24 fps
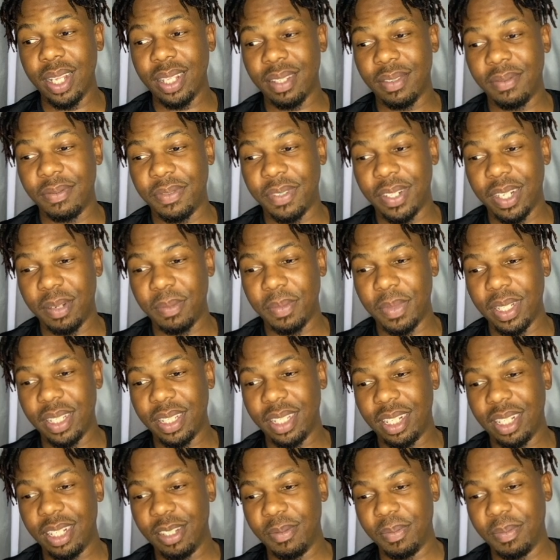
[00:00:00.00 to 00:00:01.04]
some
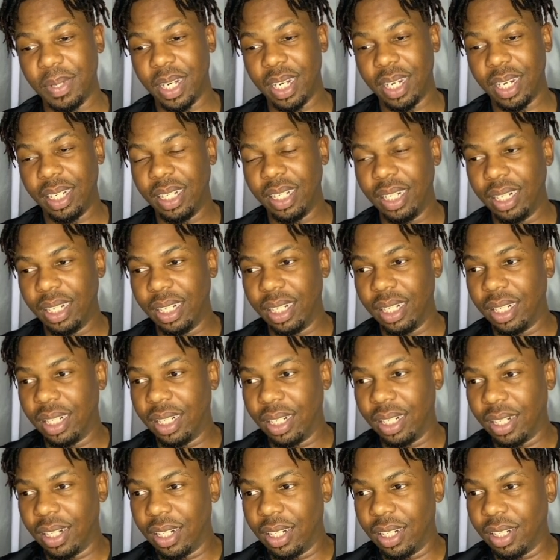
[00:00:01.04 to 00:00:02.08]
fundamentals, bruh.
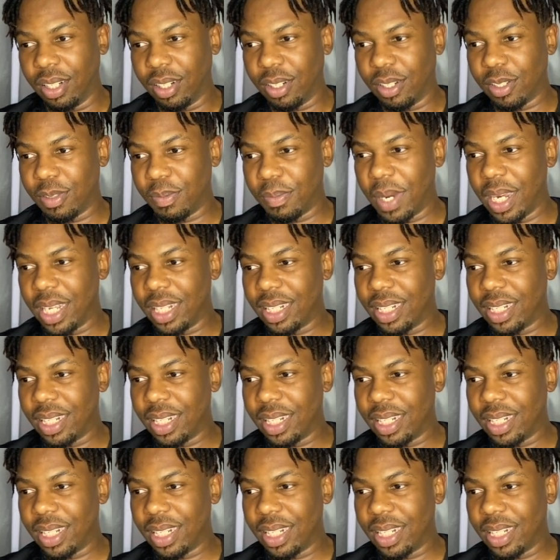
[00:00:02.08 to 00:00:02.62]
Because my